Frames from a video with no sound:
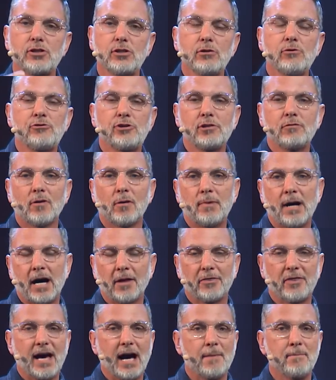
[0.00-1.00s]
you do
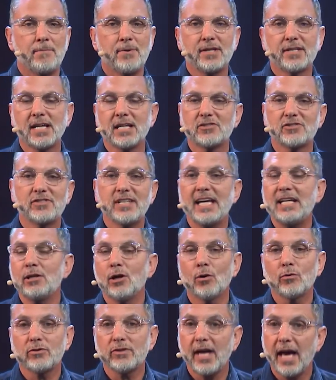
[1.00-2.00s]
about that, because they
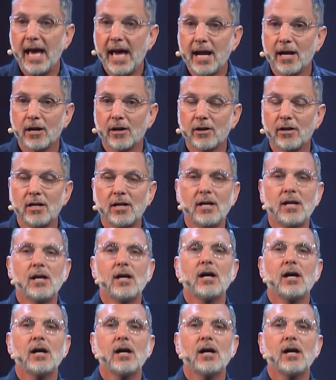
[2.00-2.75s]
don't care